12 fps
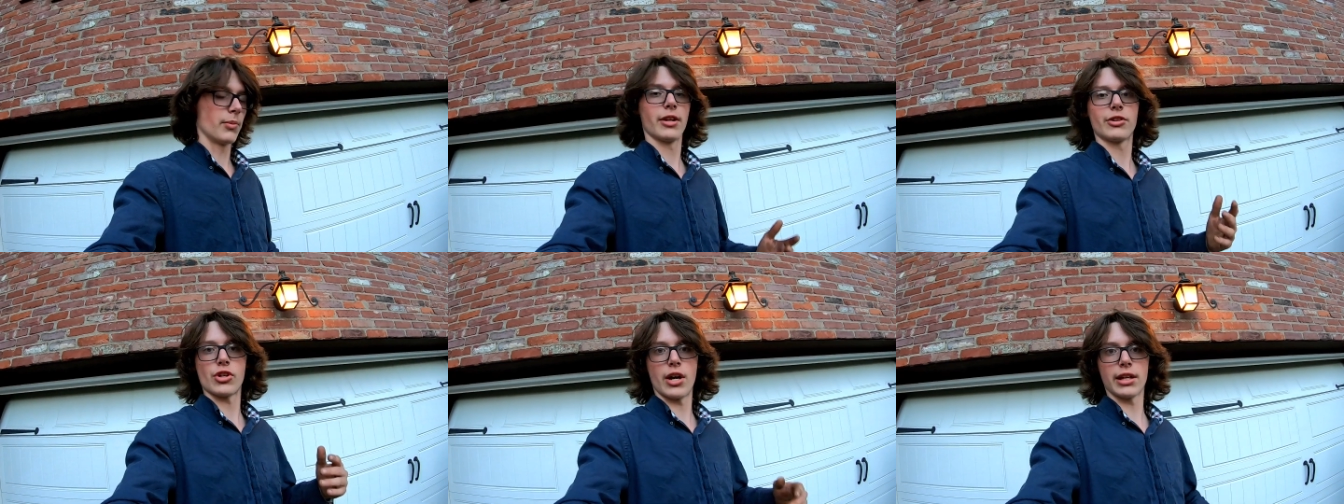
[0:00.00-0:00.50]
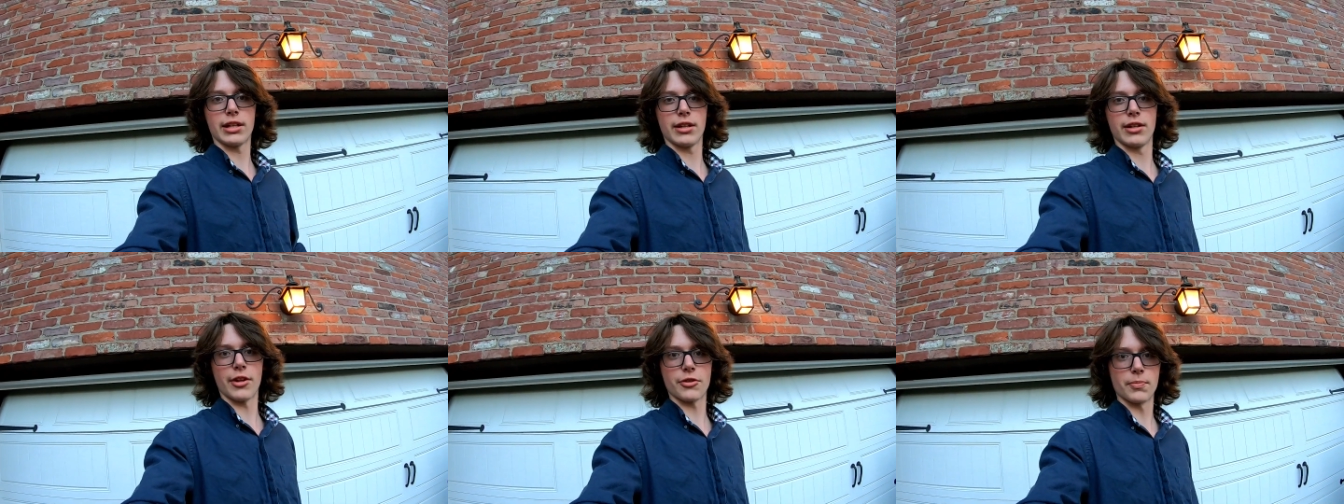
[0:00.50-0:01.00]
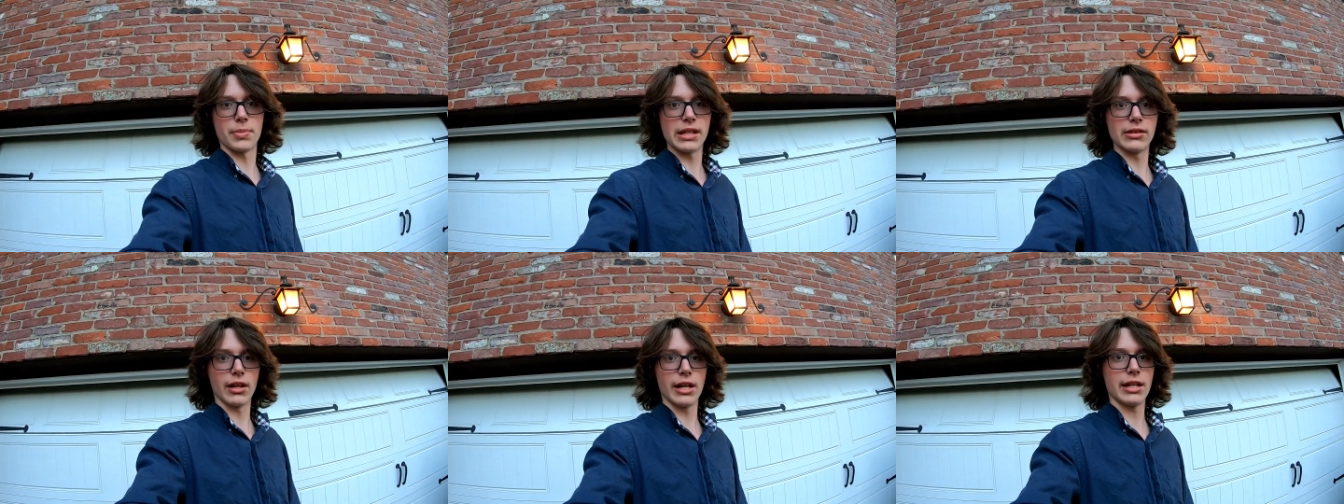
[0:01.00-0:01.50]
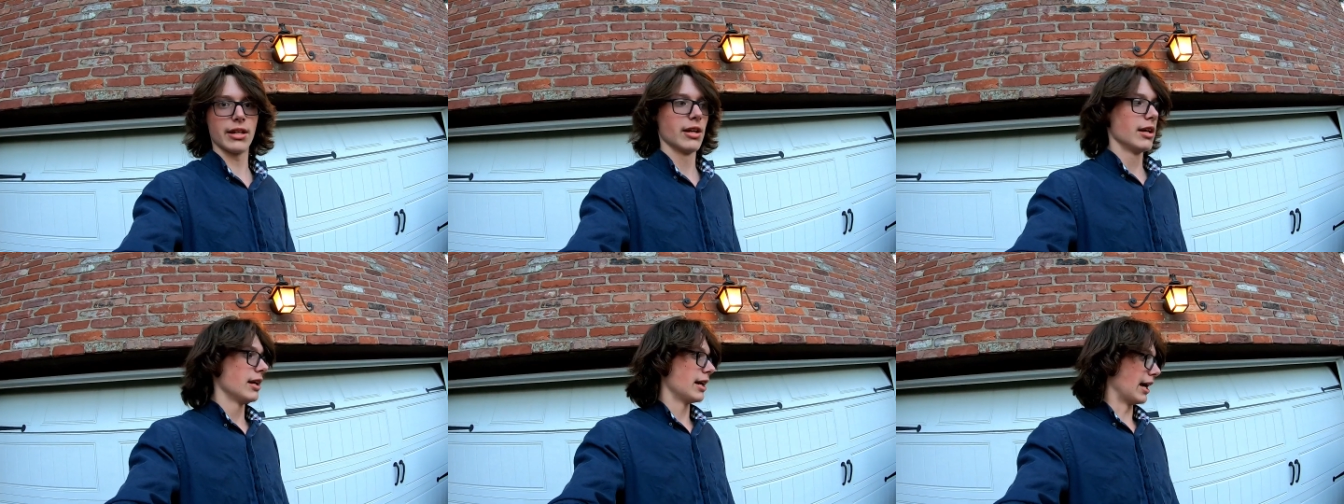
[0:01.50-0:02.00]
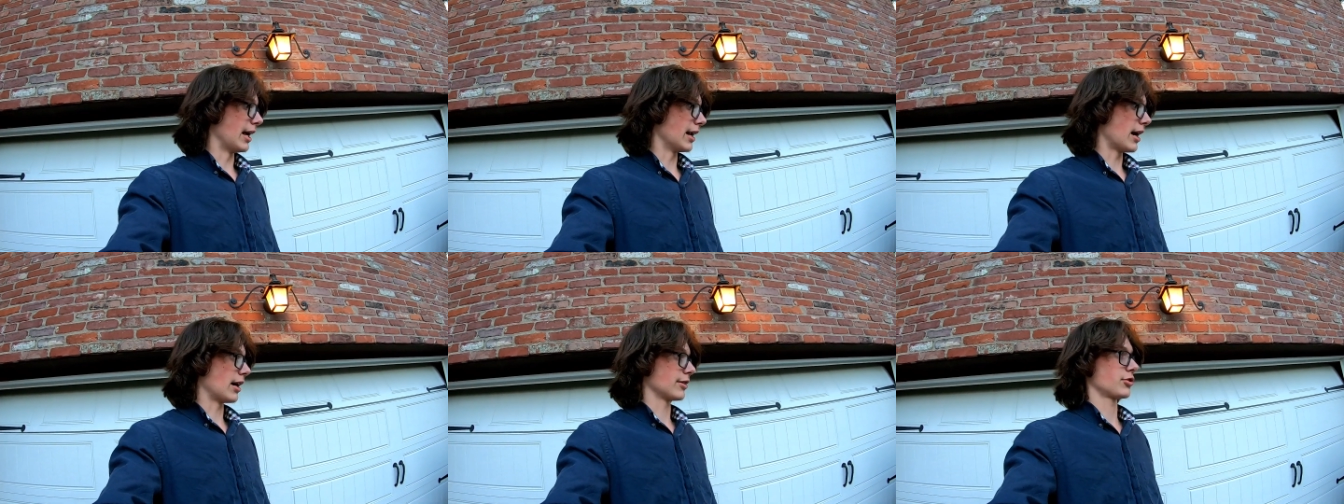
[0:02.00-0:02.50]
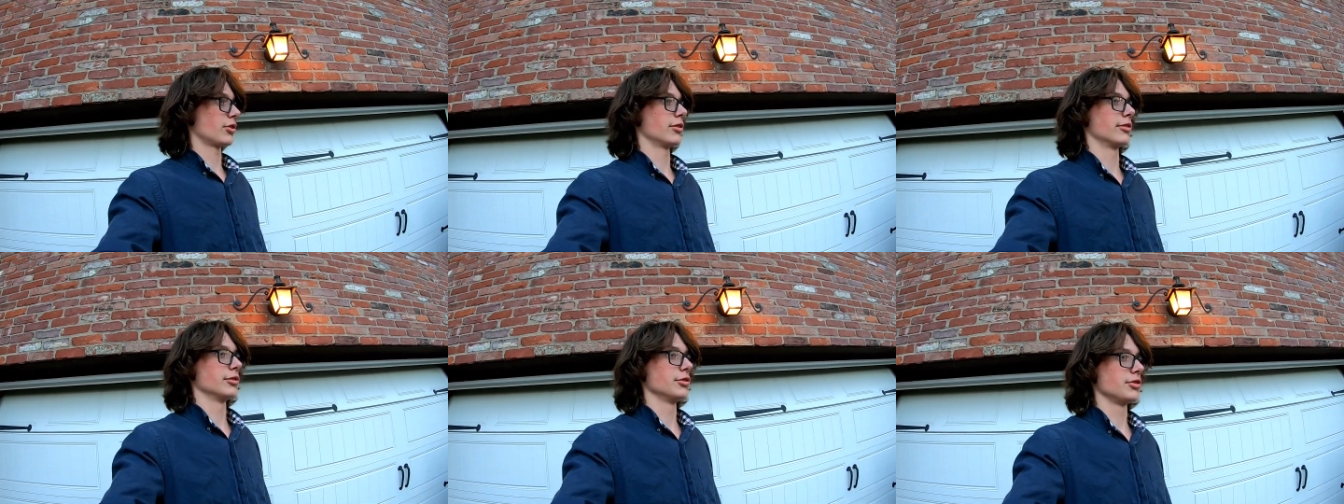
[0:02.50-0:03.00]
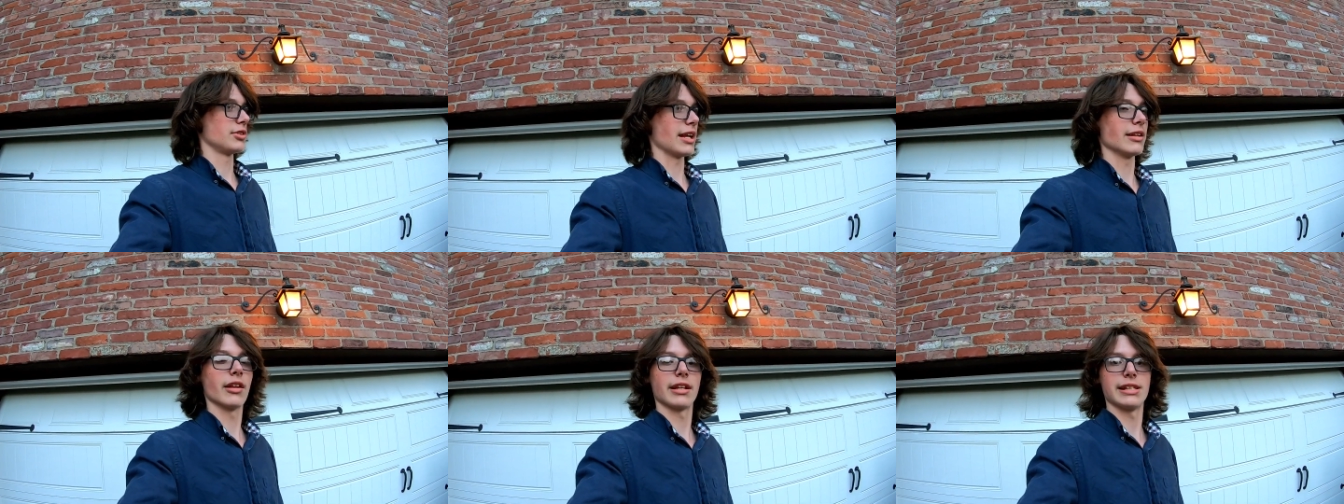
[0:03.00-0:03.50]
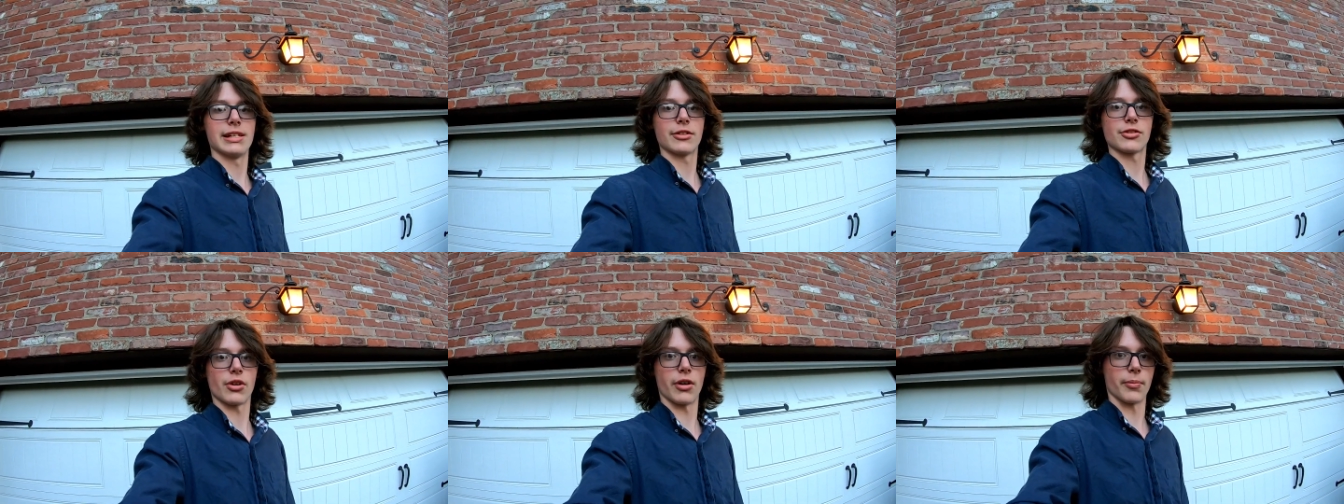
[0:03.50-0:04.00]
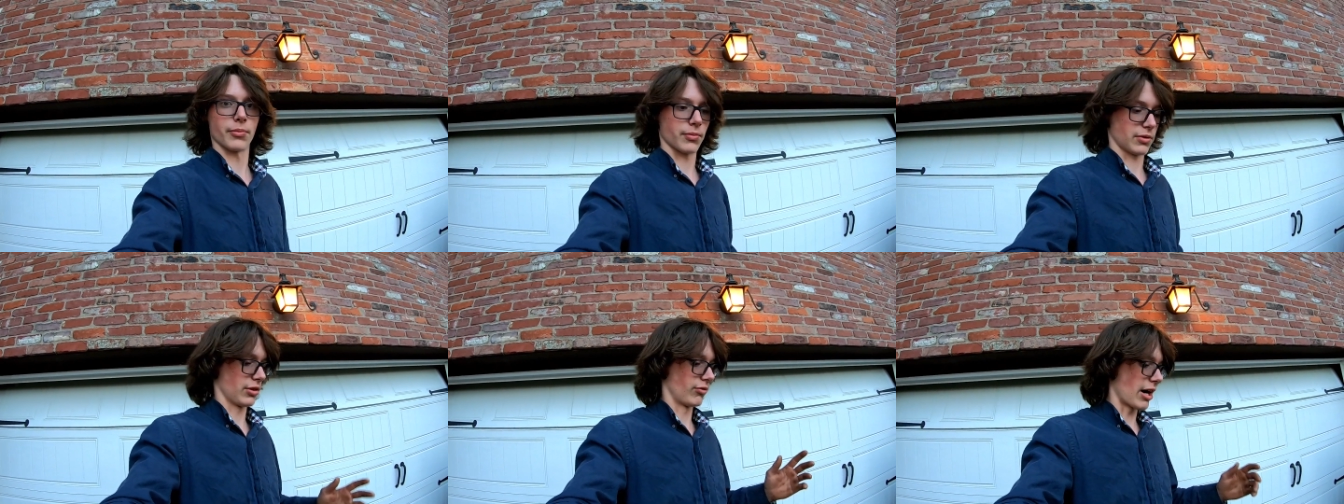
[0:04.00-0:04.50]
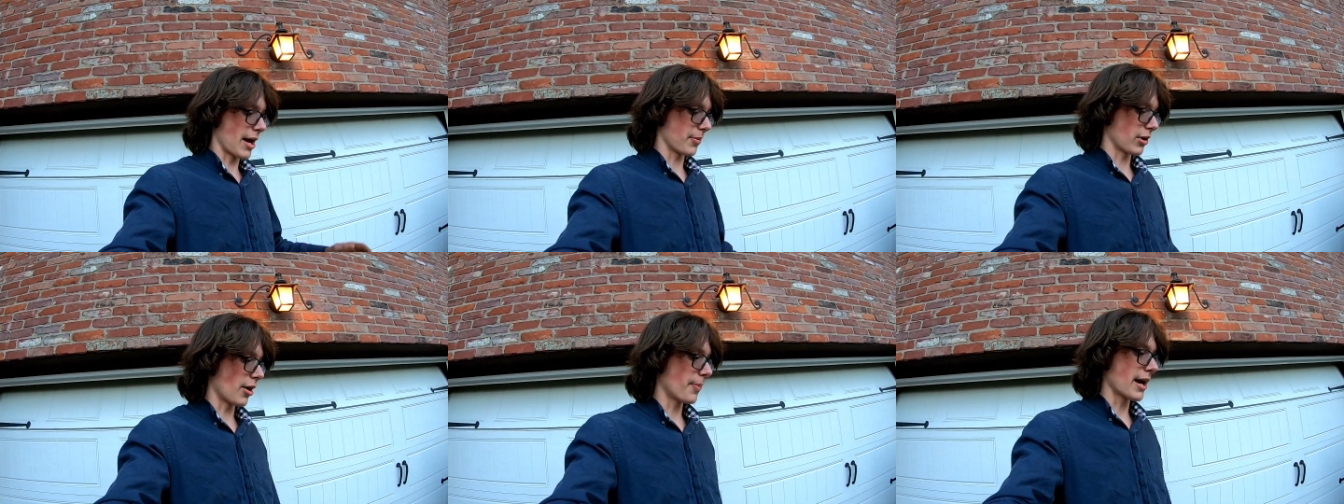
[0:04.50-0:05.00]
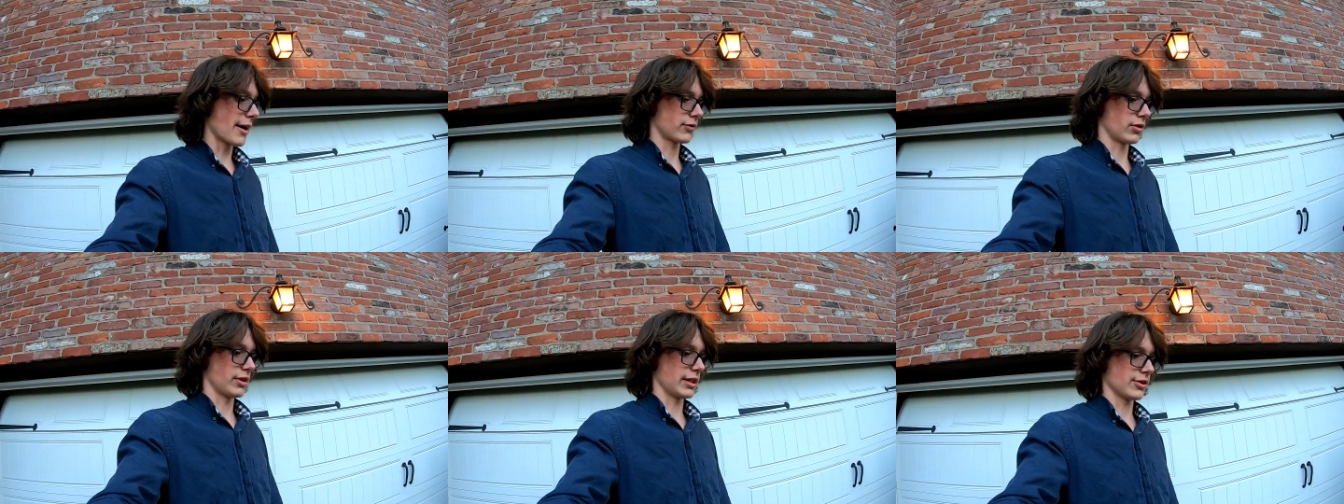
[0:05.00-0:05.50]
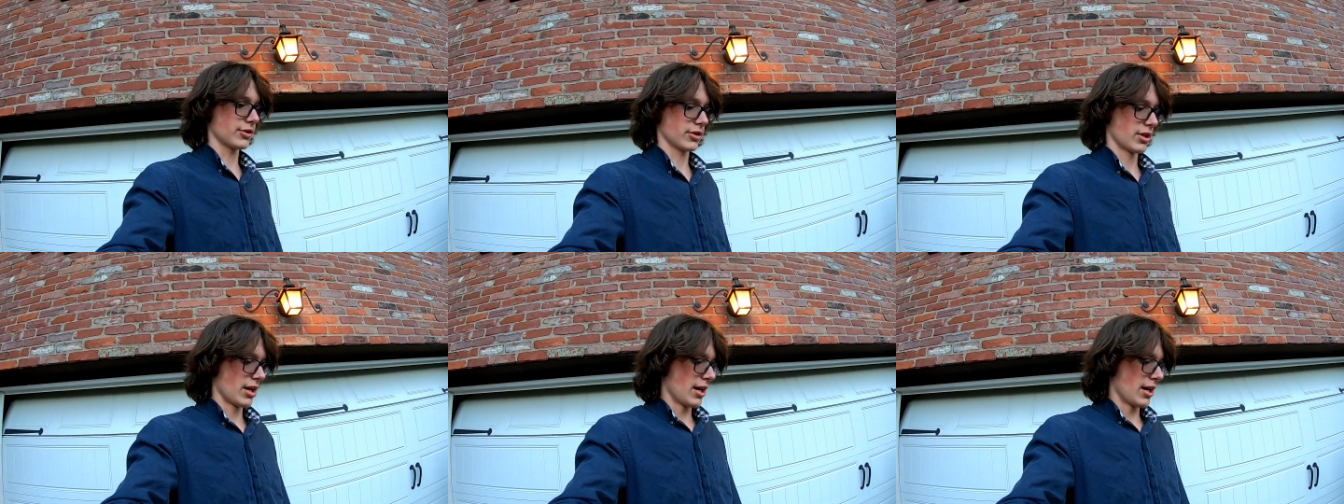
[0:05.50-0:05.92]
I'm gonna try and get another bead laid, and starting to lose daylight here, so I'm gonna wrap it up after this.